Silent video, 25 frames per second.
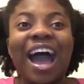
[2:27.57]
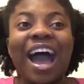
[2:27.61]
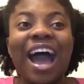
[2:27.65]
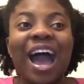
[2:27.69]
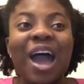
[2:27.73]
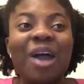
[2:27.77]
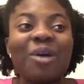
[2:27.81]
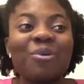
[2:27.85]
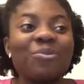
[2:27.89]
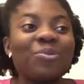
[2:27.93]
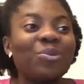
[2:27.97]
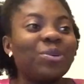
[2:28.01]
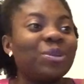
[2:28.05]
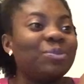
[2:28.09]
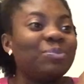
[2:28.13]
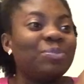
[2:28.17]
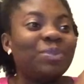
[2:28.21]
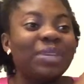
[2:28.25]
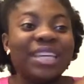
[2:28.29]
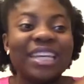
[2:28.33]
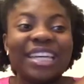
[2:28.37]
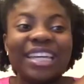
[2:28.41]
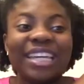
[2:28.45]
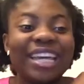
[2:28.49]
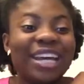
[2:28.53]
I would
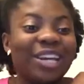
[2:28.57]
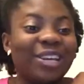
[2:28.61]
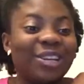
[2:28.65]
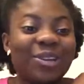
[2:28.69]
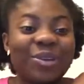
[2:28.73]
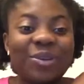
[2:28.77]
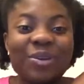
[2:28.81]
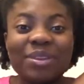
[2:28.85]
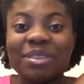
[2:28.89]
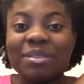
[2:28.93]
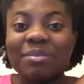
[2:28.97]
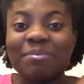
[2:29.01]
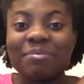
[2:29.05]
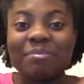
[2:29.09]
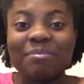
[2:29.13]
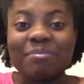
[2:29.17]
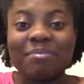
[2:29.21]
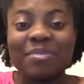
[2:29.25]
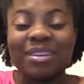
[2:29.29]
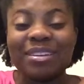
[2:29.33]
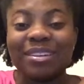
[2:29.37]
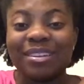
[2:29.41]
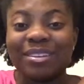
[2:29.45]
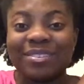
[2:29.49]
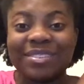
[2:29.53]
be, I don't know, in the
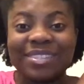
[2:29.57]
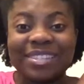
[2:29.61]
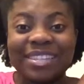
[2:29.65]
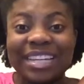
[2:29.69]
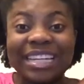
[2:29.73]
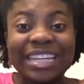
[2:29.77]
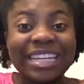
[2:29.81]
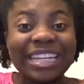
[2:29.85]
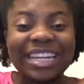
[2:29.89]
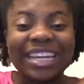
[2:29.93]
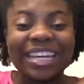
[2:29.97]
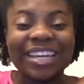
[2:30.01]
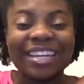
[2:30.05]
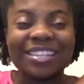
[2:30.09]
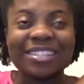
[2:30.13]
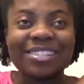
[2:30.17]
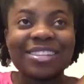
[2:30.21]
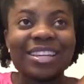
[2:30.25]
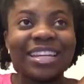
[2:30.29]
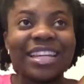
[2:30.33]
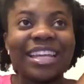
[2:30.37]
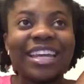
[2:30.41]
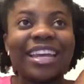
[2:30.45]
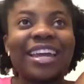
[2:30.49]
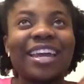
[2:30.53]
middle of studying
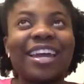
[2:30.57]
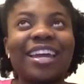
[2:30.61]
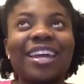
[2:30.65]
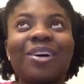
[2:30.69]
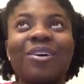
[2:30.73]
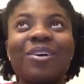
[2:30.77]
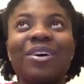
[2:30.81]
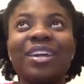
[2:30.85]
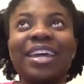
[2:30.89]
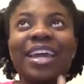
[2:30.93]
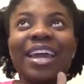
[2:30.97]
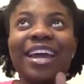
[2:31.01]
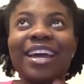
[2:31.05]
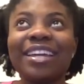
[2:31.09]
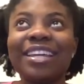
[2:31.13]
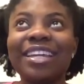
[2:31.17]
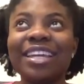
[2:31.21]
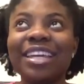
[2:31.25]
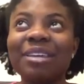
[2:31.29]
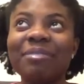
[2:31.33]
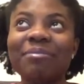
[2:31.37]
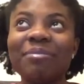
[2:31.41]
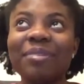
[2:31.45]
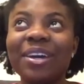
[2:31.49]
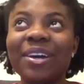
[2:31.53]
and I'll get
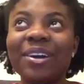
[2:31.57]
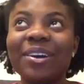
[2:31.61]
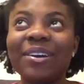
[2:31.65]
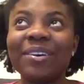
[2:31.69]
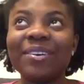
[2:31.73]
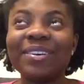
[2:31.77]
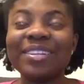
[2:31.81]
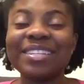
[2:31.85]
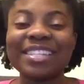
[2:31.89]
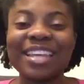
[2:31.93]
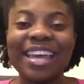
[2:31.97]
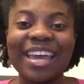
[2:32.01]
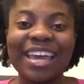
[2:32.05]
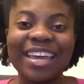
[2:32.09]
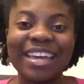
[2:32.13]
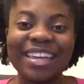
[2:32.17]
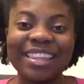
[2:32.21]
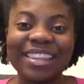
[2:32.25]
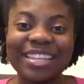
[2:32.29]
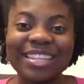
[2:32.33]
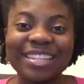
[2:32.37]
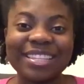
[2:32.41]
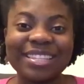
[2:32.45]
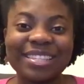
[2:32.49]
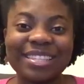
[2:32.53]
an email
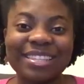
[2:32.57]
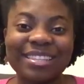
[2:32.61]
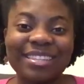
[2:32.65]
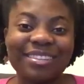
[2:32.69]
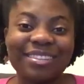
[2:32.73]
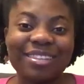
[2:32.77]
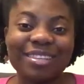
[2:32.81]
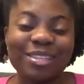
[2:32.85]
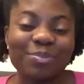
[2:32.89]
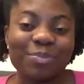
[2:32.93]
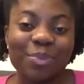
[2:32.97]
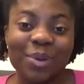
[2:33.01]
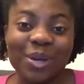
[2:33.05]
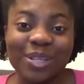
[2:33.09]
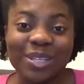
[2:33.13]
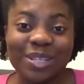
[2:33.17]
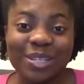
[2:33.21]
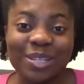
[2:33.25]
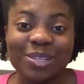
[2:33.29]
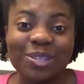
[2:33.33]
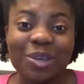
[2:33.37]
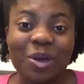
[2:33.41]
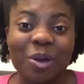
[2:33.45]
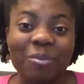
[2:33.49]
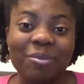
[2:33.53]
saying that this
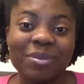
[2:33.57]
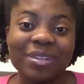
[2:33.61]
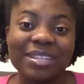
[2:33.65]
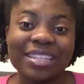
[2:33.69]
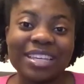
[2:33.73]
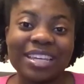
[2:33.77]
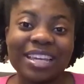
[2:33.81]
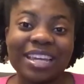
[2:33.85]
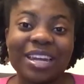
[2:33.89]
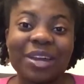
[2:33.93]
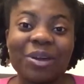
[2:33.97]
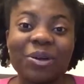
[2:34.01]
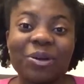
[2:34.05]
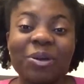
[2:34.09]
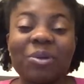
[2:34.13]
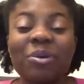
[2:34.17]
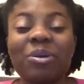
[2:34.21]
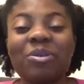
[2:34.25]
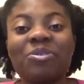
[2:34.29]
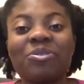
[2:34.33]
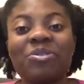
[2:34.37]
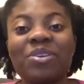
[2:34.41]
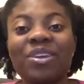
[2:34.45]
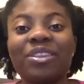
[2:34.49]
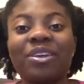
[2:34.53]
person has commented, and I'll
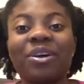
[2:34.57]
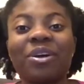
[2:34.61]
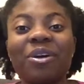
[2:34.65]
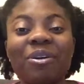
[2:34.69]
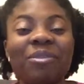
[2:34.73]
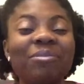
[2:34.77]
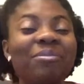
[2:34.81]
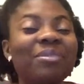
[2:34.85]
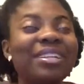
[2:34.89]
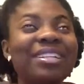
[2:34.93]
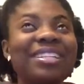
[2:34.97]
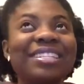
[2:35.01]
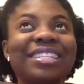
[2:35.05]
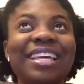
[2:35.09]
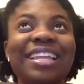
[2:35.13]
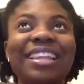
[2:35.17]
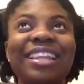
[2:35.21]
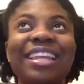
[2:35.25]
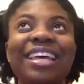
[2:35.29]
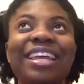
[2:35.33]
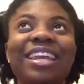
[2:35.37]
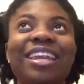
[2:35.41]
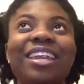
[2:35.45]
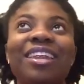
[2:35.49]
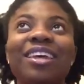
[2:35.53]
go and read the comments,
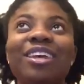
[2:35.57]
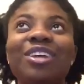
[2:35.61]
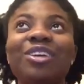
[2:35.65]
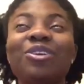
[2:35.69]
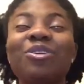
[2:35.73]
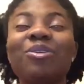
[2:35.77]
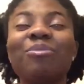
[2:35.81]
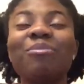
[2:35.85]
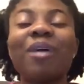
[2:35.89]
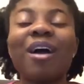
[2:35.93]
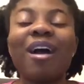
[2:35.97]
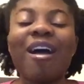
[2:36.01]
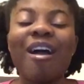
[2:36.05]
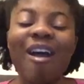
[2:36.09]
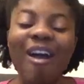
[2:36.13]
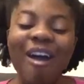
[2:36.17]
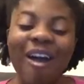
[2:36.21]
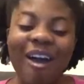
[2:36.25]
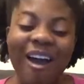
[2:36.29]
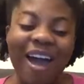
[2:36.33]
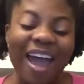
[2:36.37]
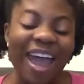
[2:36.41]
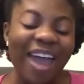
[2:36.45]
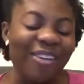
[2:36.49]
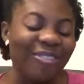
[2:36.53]
and then, you know, my
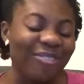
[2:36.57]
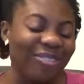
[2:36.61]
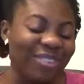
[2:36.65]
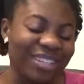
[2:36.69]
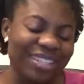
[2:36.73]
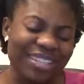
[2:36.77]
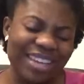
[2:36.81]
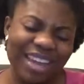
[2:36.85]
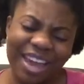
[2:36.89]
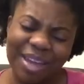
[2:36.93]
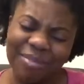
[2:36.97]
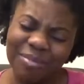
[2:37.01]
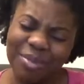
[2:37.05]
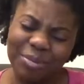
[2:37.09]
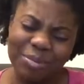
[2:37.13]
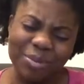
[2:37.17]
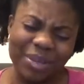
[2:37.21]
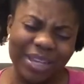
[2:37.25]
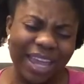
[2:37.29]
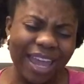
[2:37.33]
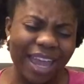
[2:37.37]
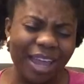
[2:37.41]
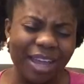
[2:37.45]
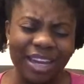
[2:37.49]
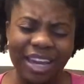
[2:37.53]
heart every time I'll
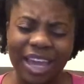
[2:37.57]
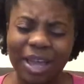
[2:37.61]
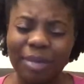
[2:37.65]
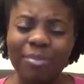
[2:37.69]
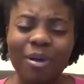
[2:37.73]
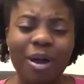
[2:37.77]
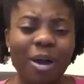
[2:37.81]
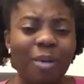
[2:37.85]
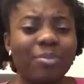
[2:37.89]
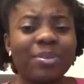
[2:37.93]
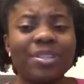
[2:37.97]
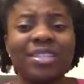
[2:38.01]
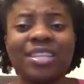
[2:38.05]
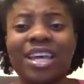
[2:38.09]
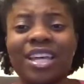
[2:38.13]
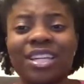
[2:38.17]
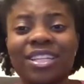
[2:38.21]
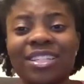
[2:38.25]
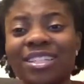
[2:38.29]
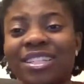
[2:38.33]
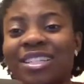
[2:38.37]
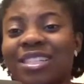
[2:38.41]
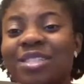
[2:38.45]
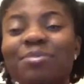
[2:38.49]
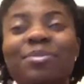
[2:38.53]
be getting like
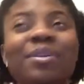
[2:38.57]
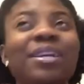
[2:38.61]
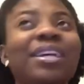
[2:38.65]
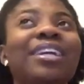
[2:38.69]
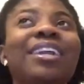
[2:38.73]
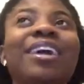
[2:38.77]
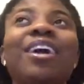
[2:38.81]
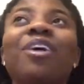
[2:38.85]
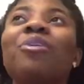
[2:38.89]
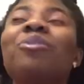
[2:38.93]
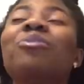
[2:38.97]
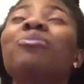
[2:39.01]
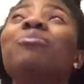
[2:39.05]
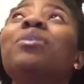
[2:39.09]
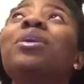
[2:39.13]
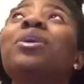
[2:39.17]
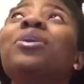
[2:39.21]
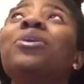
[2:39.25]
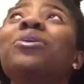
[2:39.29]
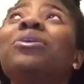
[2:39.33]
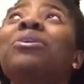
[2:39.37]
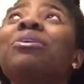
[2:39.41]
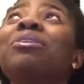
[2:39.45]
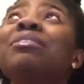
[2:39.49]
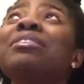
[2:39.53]
palpitations, being like, oh my
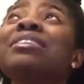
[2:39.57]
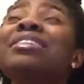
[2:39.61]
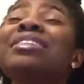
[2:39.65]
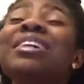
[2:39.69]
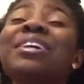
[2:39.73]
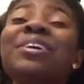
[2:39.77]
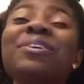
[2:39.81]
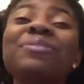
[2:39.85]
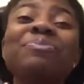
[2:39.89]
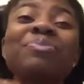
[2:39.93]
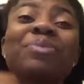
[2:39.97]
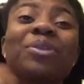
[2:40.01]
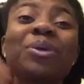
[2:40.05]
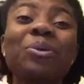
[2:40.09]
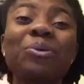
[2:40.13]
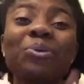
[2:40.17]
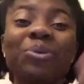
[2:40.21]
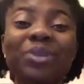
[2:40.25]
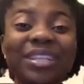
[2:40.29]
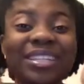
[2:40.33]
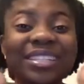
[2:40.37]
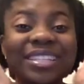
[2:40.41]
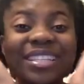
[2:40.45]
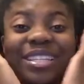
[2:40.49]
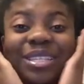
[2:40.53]
god,
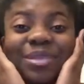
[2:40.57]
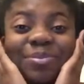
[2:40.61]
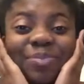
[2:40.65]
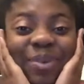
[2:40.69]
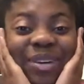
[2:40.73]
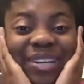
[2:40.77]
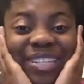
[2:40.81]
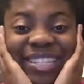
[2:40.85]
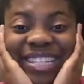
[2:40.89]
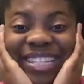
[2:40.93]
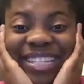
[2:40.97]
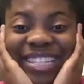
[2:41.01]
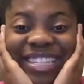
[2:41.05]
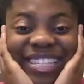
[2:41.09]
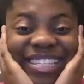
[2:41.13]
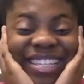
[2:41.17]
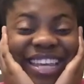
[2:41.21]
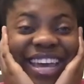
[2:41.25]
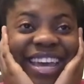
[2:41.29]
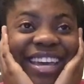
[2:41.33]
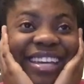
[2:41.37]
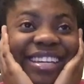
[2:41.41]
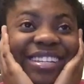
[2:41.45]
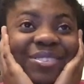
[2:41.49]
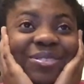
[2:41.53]
what has this person
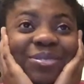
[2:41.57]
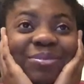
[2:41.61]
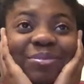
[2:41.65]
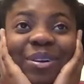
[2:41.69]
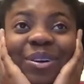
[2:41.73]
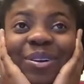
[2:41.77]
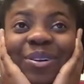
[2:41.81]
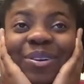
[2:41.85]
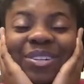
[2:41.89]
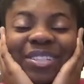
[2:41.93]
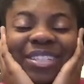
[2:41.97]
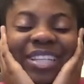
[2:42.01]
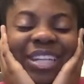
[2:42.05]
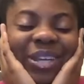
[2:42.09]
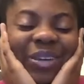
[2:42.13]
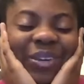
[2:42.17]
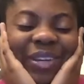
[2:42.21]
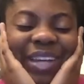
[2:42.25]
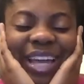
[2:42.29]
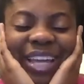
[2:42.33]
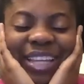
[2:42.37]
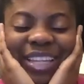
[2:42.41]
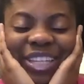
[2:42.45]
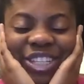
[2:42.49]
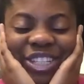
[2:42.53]
said? Oh my gosh, they
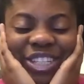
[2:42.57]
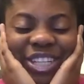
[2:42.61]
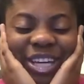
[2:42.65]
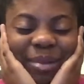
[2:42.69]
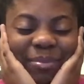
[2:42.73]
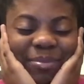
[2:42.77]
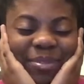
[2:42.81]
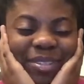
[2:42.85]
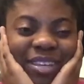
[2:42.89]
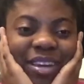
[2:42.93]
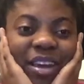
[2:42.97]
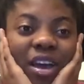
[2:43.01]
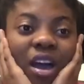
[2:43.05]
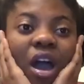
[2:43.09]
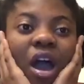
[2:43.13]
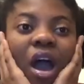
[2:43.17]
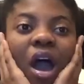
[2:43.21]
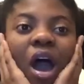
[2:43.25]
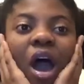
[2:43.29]
didn't like this chapter.